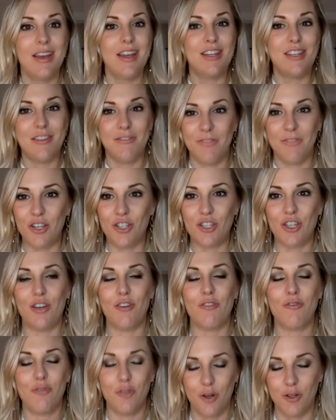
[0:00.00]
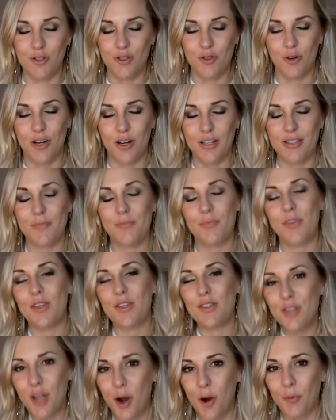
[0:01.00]
deficient food source.
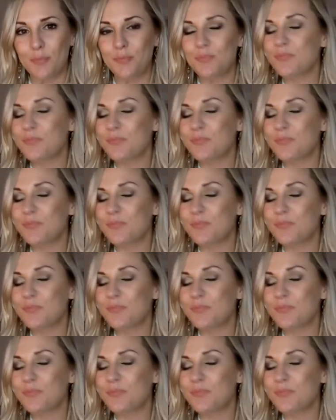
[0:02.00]
So